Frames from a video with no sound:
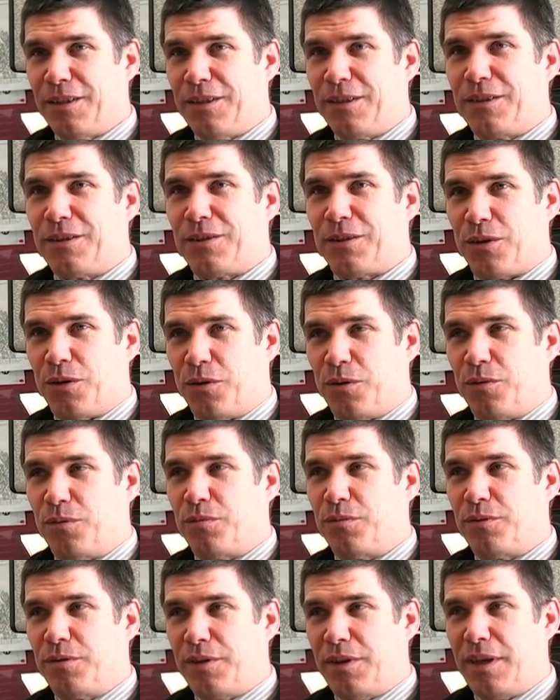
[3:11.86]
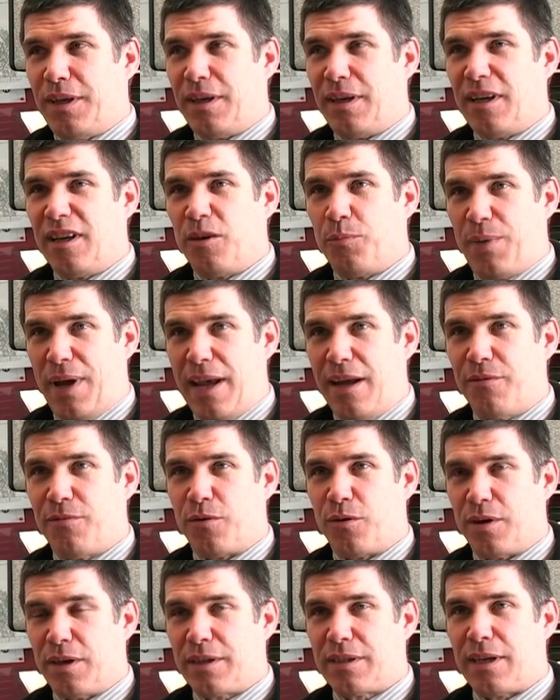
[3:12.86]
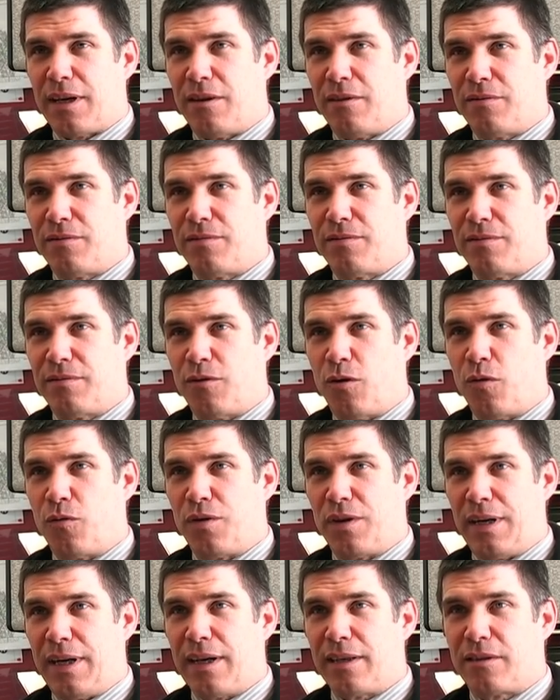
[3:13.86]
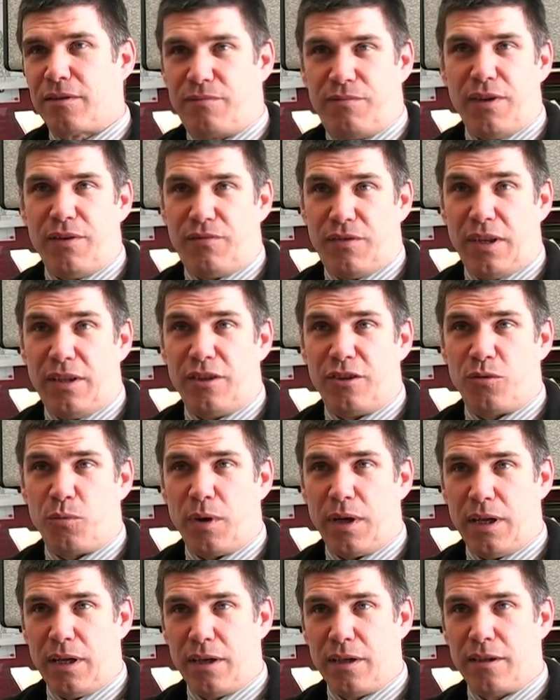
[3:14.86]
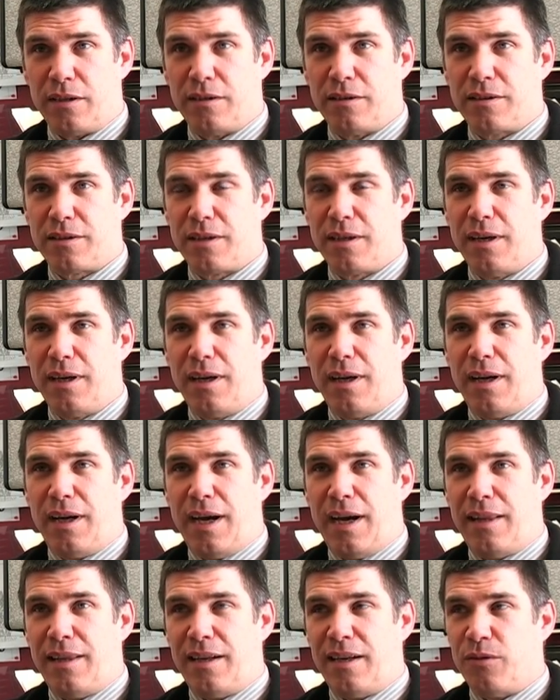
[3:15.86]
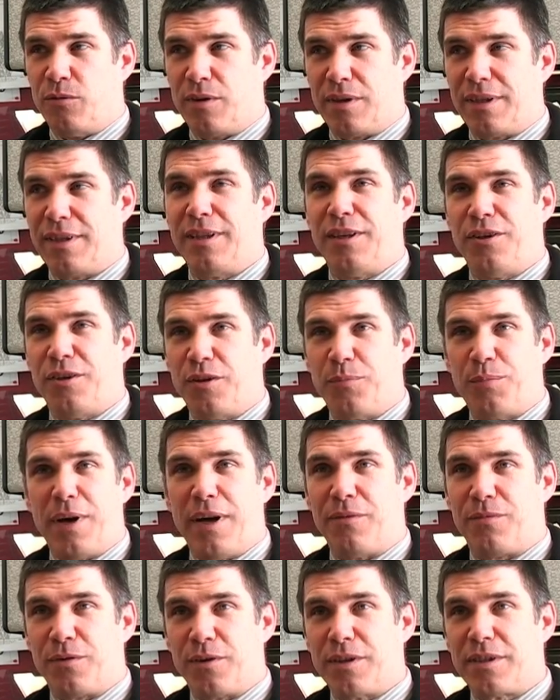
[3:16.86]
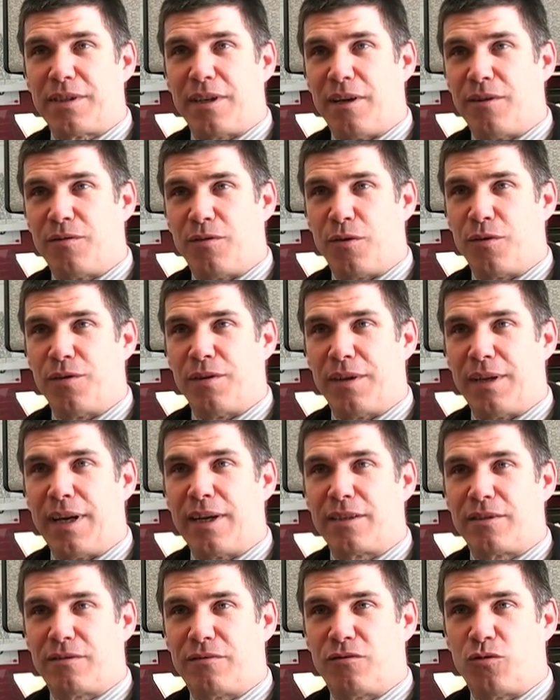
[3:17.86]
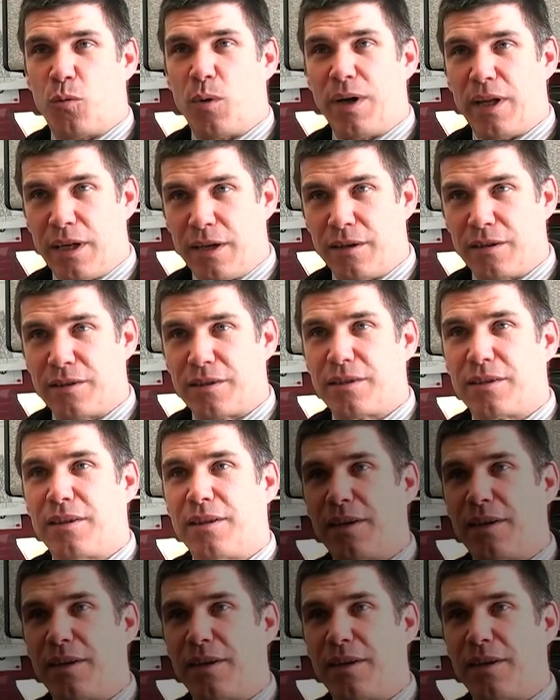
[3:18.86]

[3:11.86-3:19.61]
So it'll pay for itself over the next 15 to 20 years, and then it will continue to pay for itself over the next 20 years.